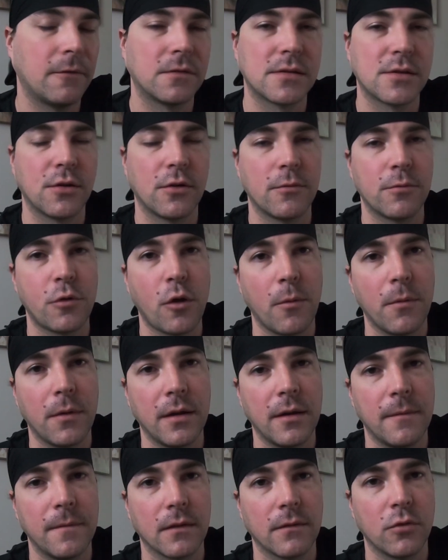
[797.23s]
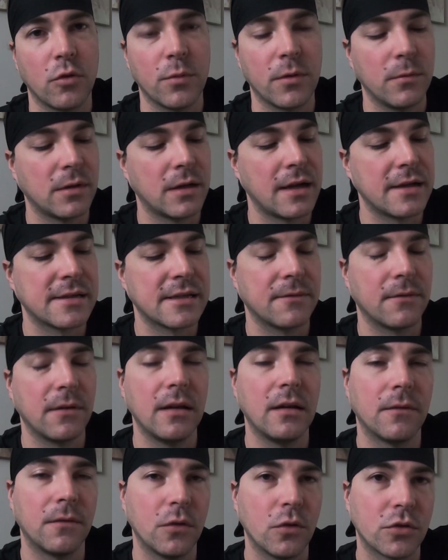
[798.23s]
So probably it will be nice if
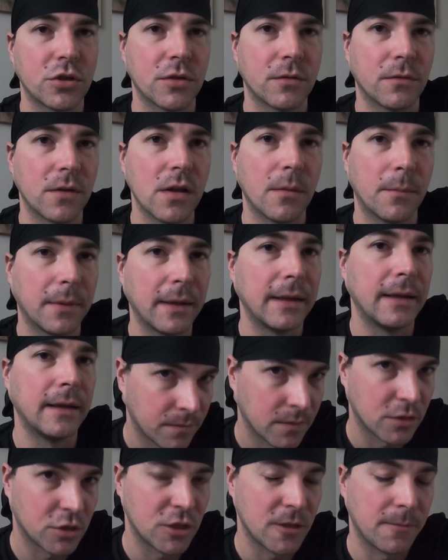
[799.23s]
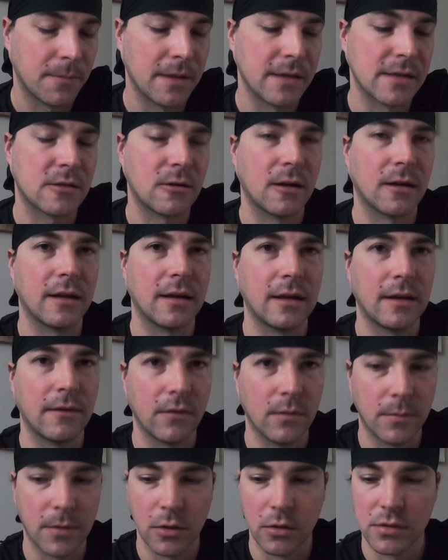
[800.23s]
in the future will be the GPS tracking. That
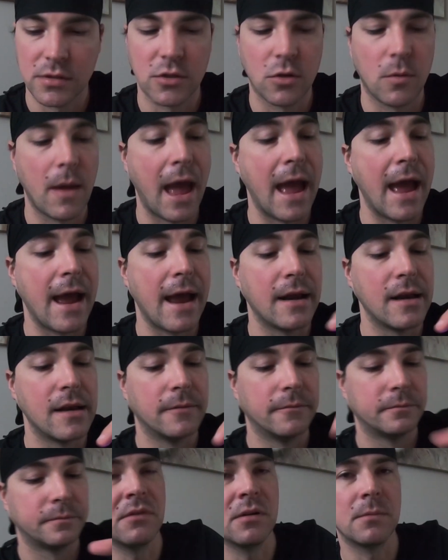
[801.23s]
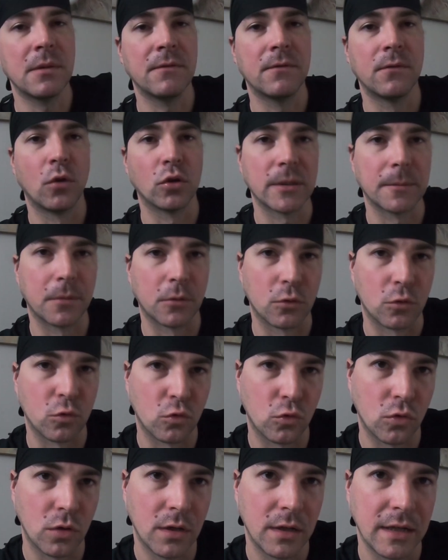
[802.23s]
will be awesome, and it will be
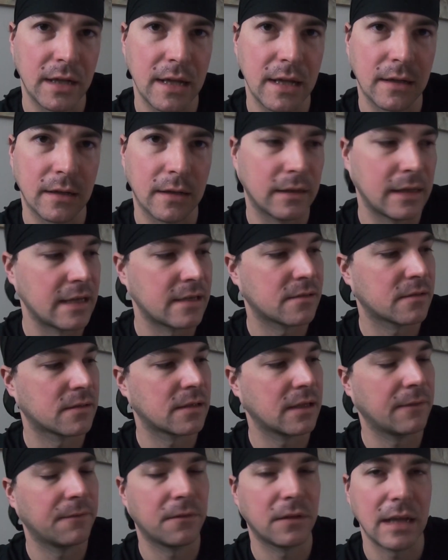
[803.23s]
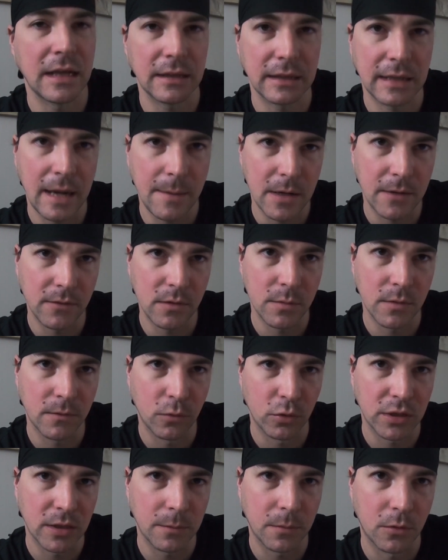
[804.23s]
waterproof. Next, if that camera will be
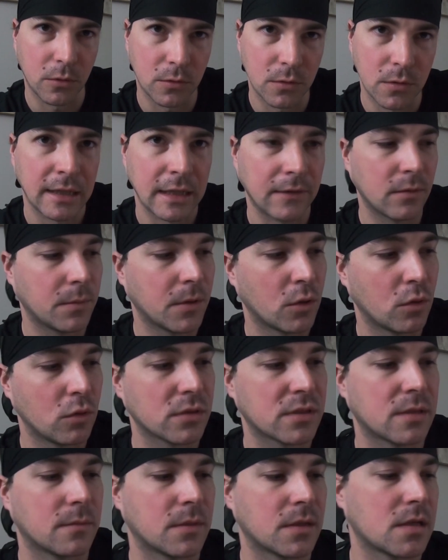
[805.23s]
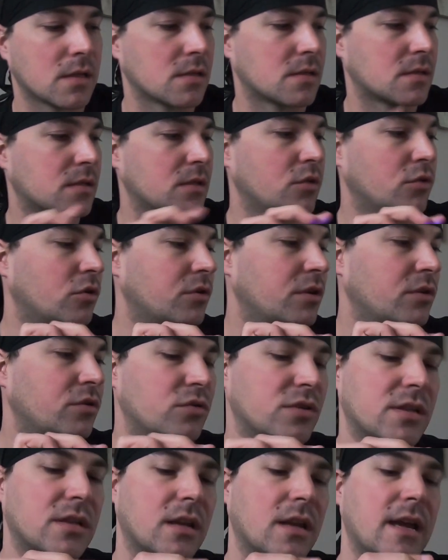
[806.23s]
waterproof, that will be awesome, because you don't need
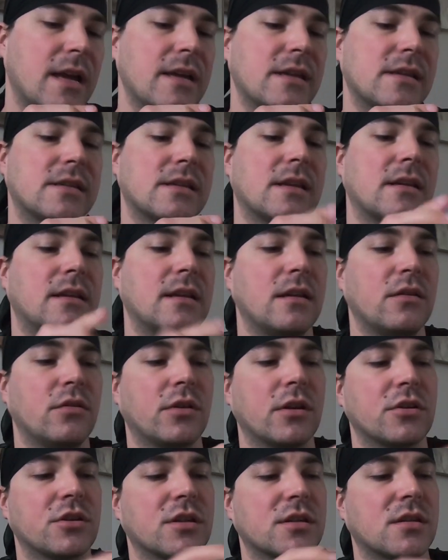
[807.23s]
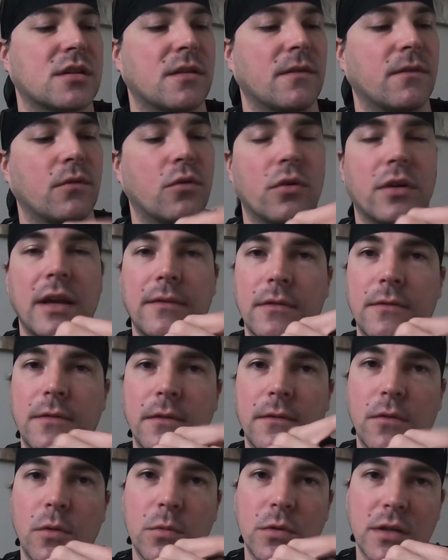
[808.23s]
using the case, and then you can just work
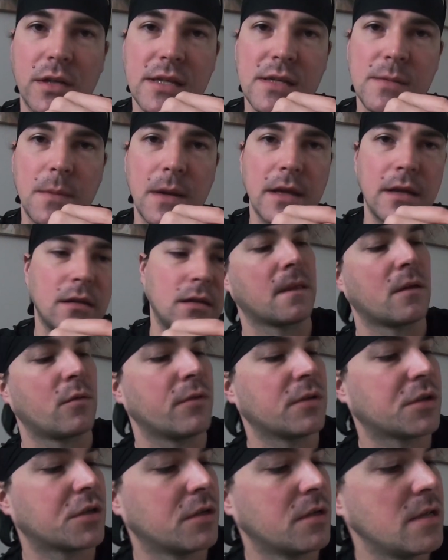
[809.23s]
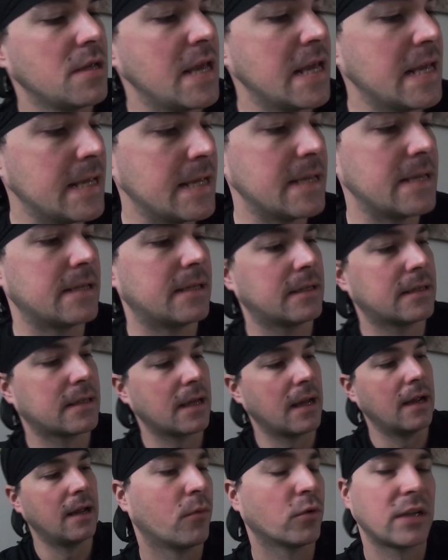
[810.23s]
everything from the display. Question is,
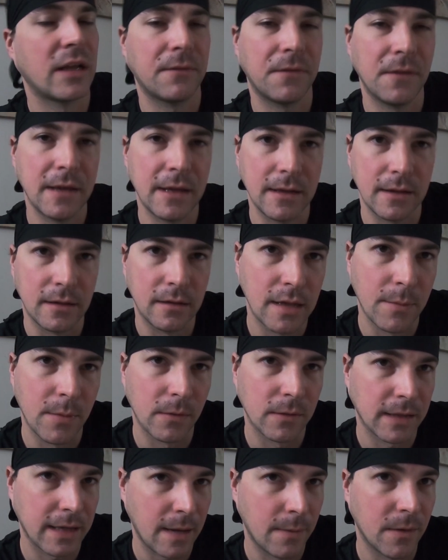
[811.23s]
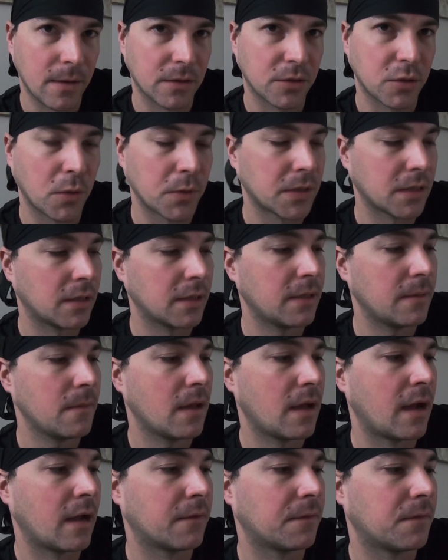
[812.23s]
what I think about the camera totally.
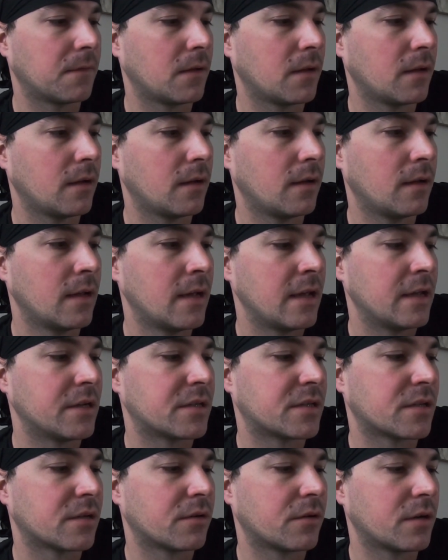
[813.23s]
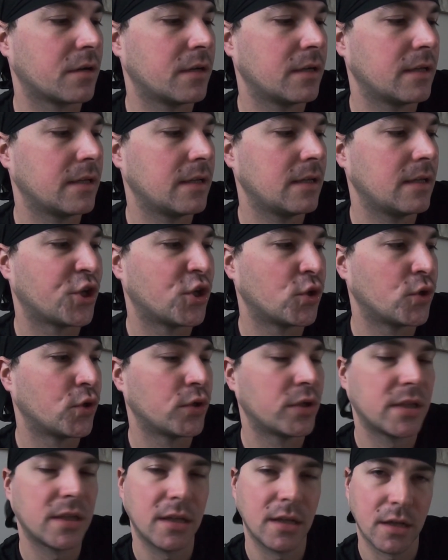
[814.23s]
I think it's a really
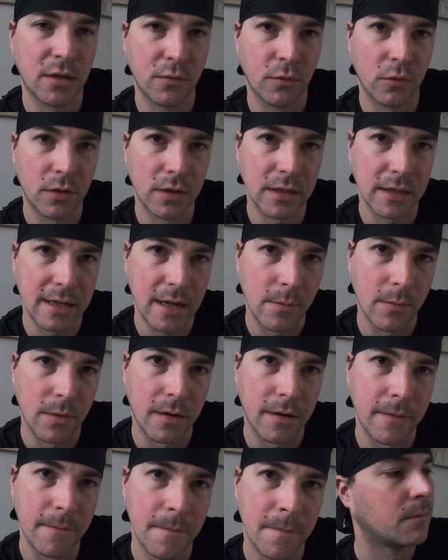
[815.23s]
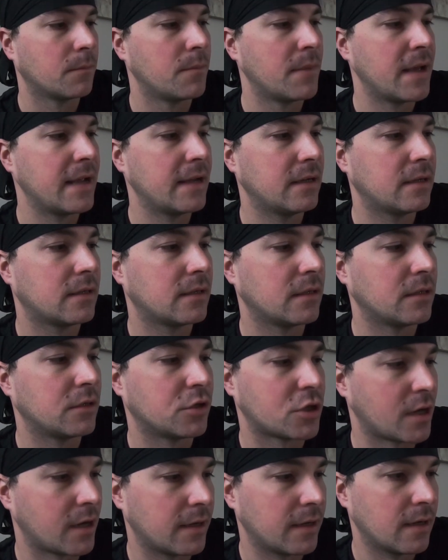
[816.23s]
good quality camera made in
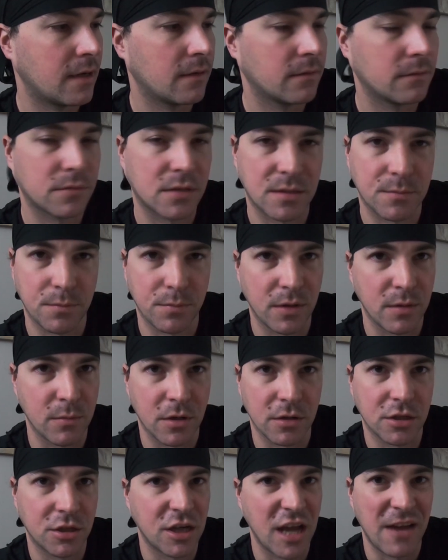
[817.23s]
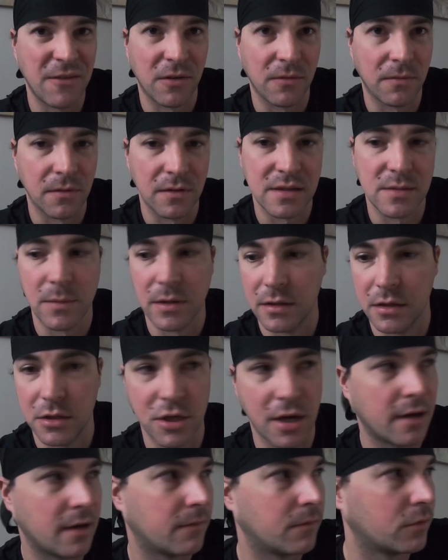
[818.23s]
China. It's pretty much everything is made in
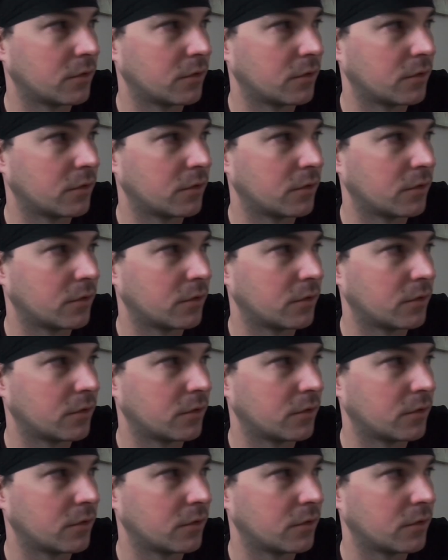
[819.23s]
China.